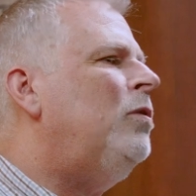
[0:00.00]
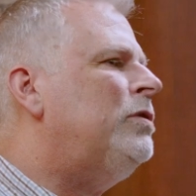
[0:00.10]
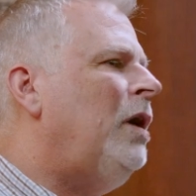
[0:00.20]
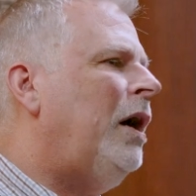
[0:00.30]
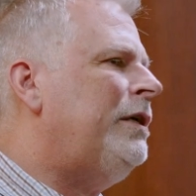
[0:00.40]

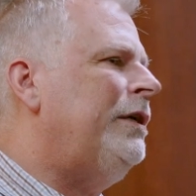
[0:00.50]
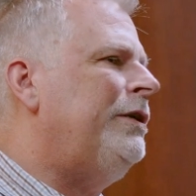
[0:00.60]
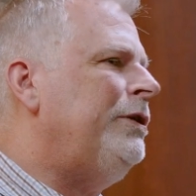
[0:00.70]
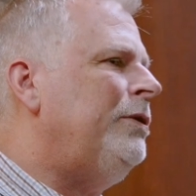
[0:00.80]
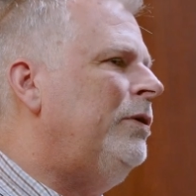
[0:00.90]
God can
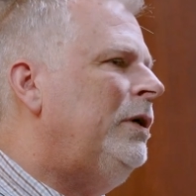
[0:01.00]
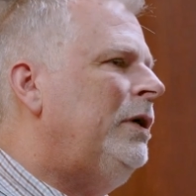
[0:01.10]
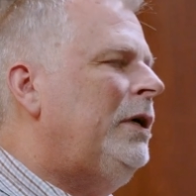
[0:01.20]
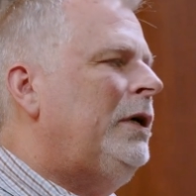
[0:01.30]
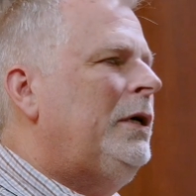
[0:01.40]
do.
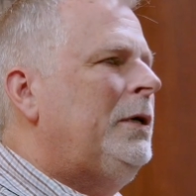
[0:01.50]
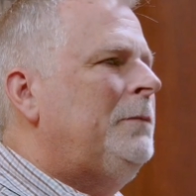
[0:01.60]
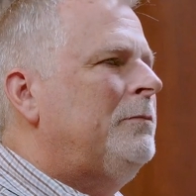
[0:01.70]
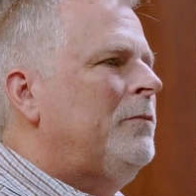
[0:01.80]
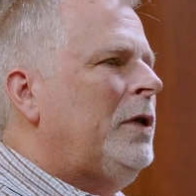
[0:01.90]

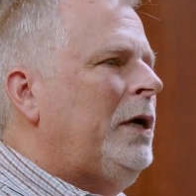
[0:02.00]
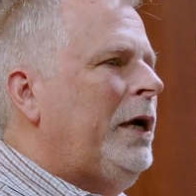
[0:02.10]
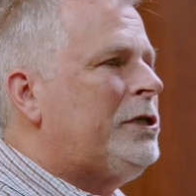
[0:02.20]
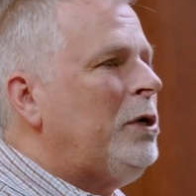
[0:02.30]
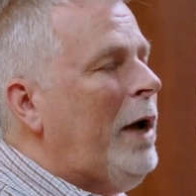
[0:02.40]
And so,